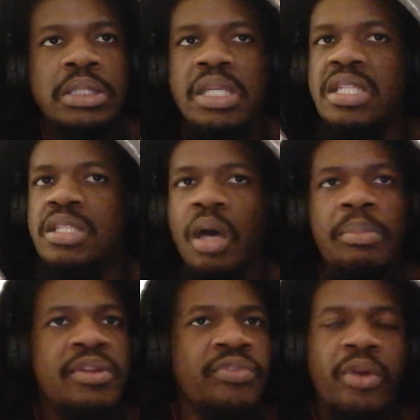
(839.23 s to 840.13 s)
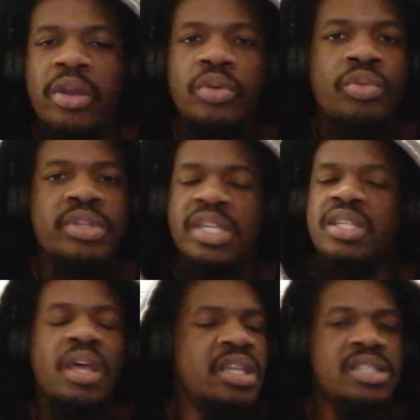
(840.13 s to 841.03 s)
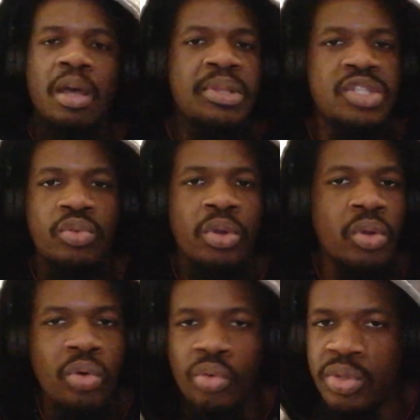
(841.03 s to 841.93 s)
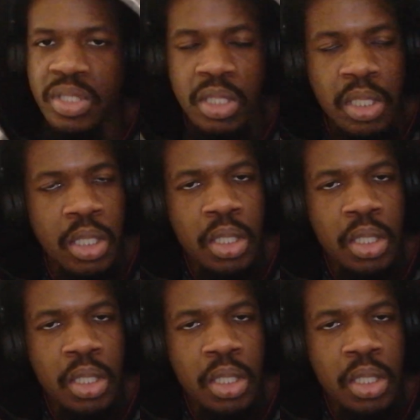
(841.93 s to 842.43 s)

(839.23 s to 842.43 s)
He's not been firing goals. He's, uh, he's not been scoring goals.